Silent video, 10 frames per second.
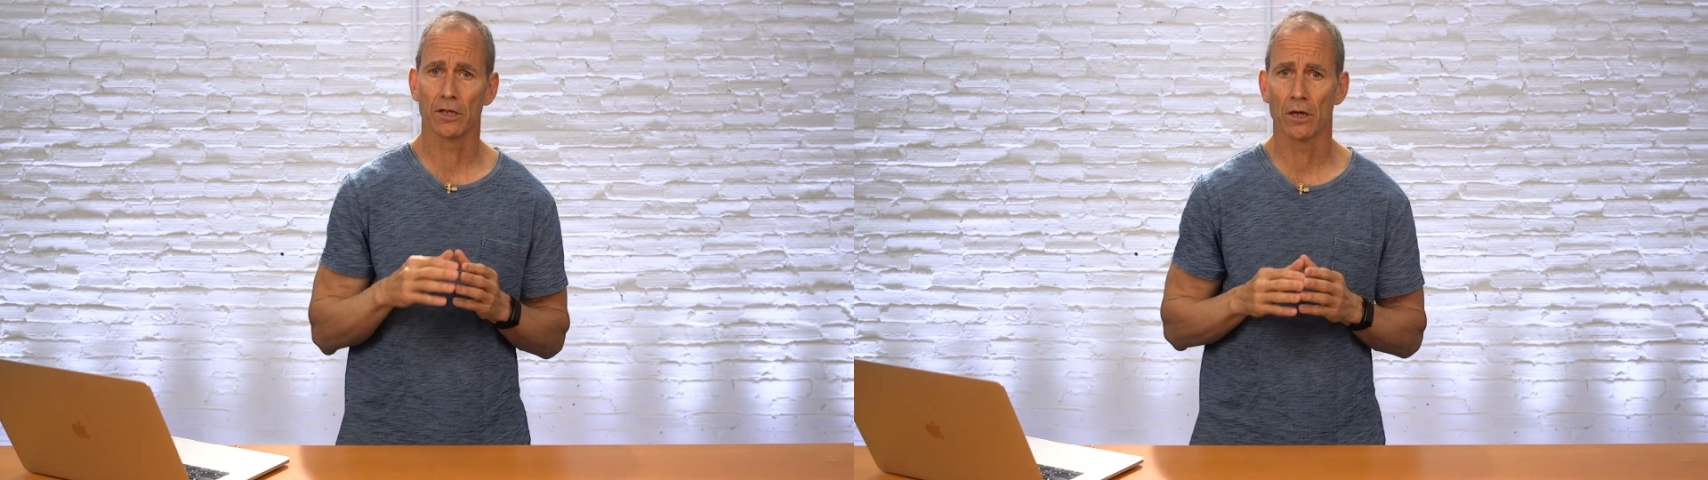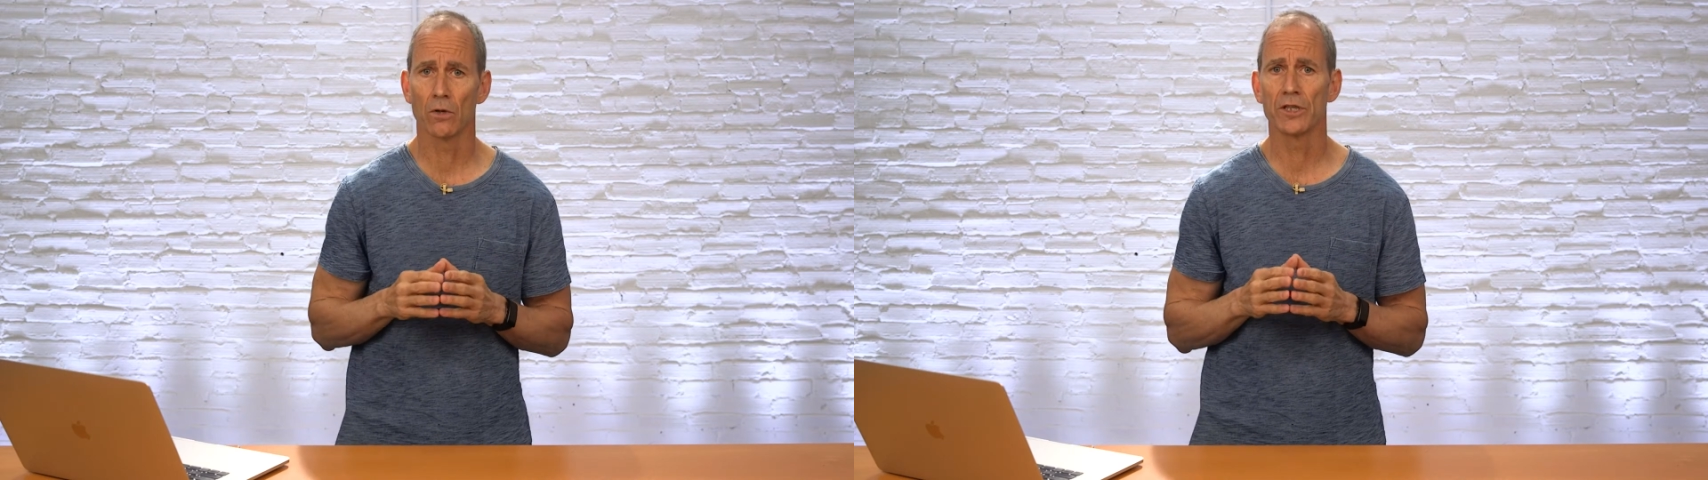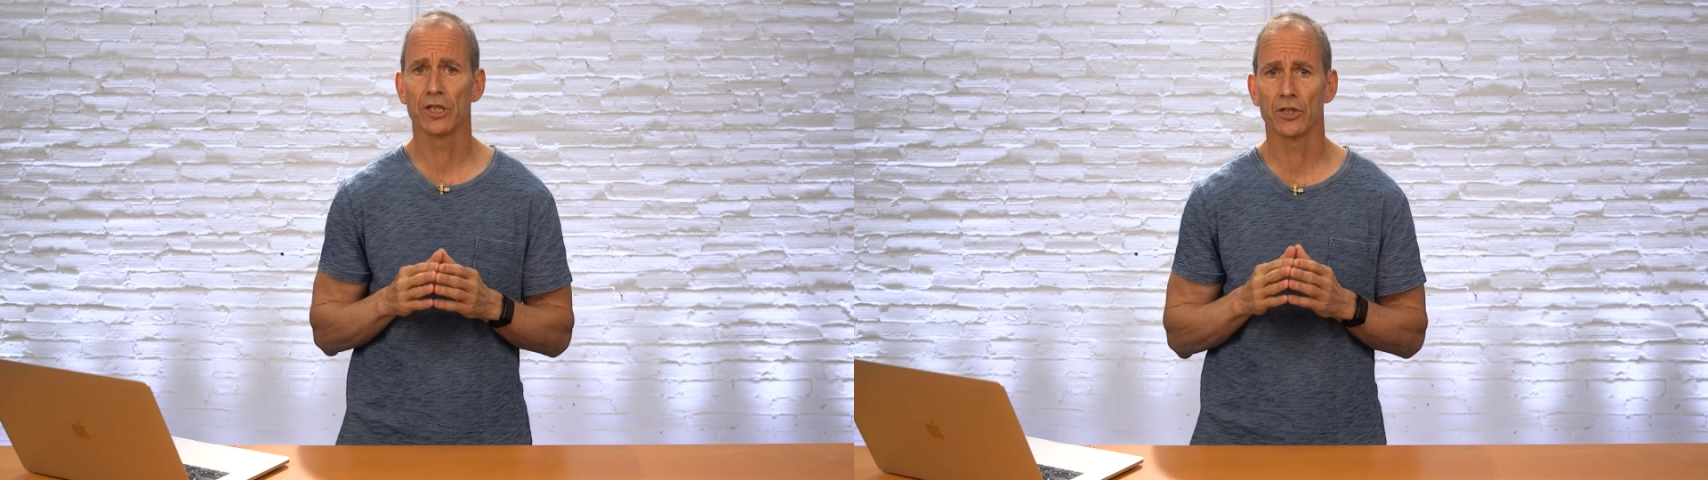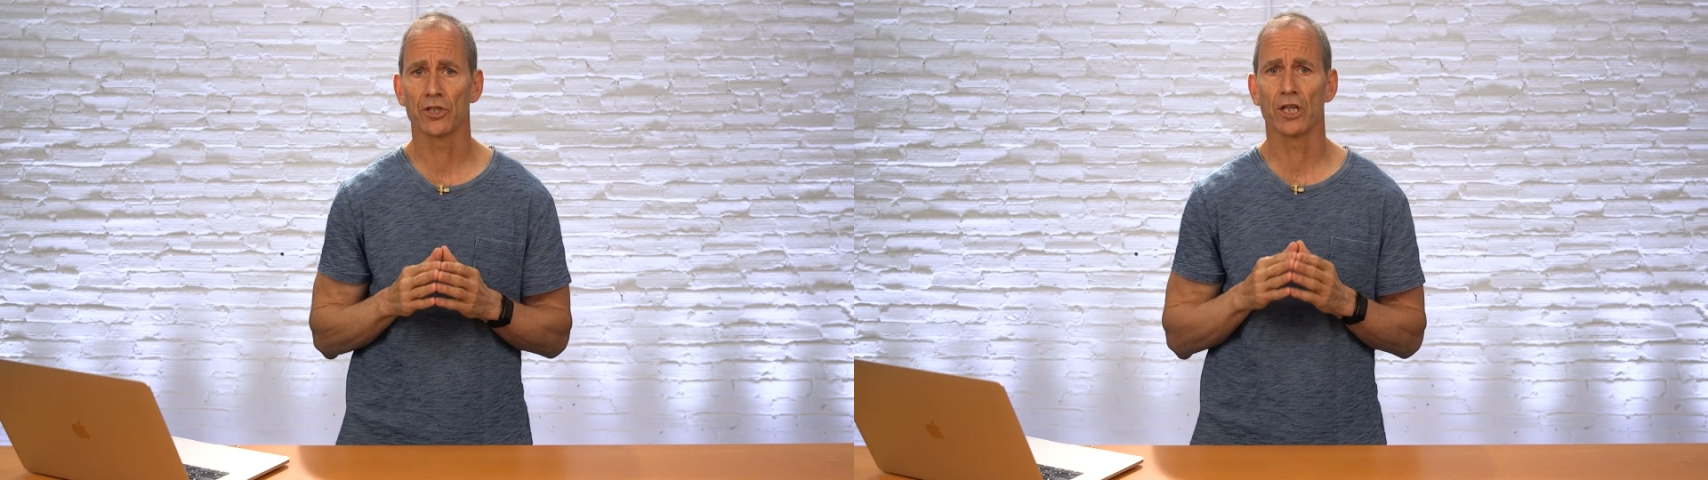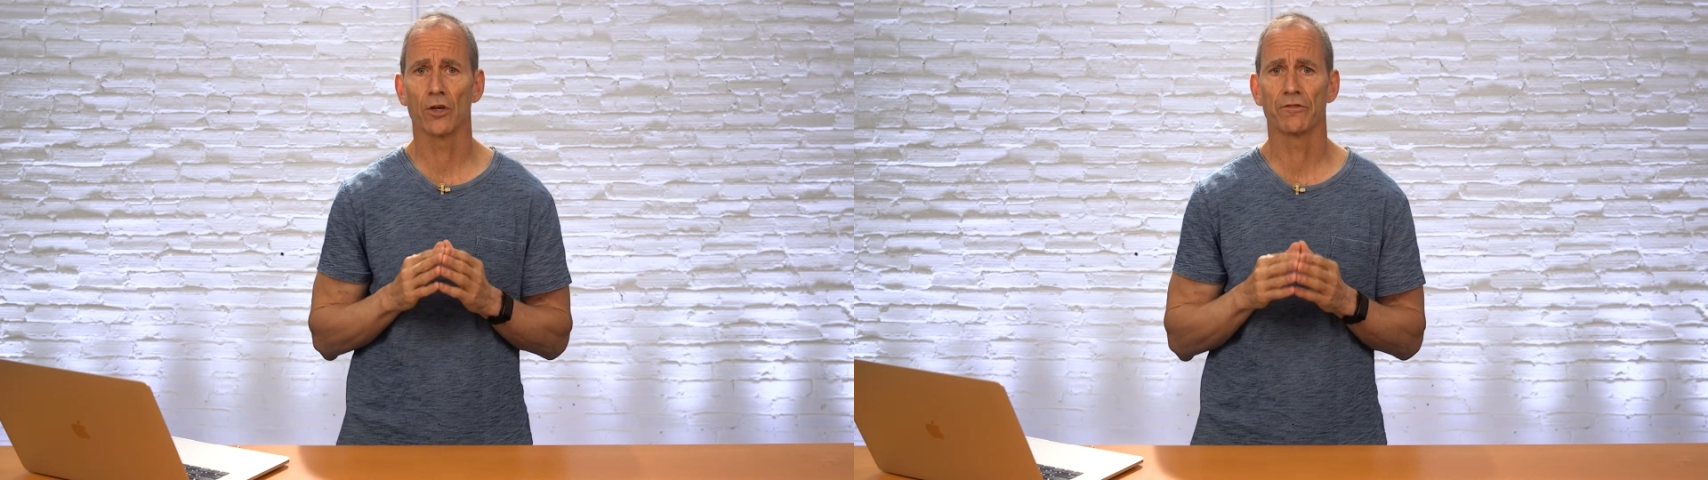to go into your
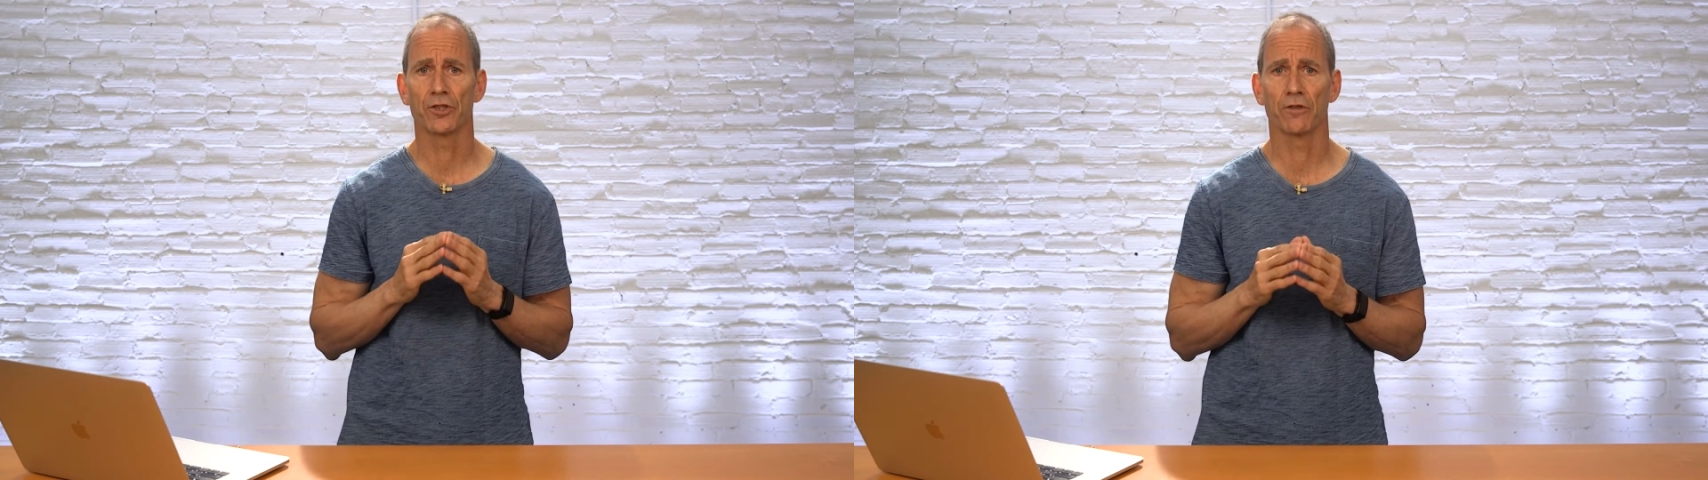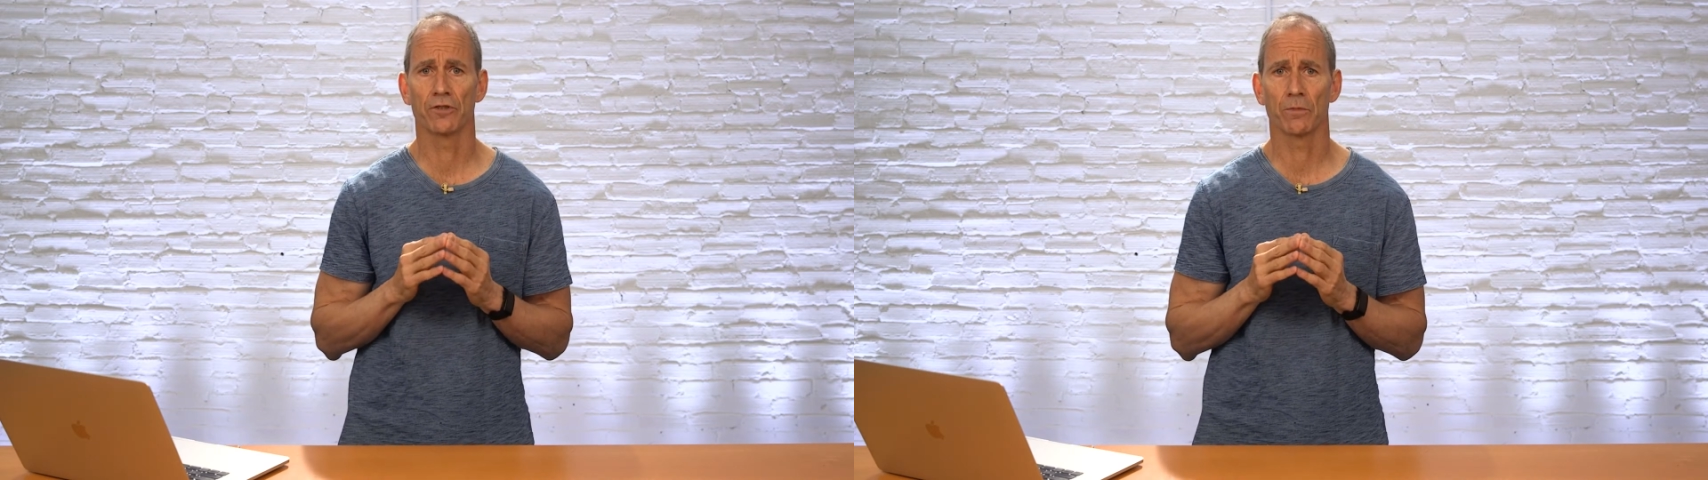self-service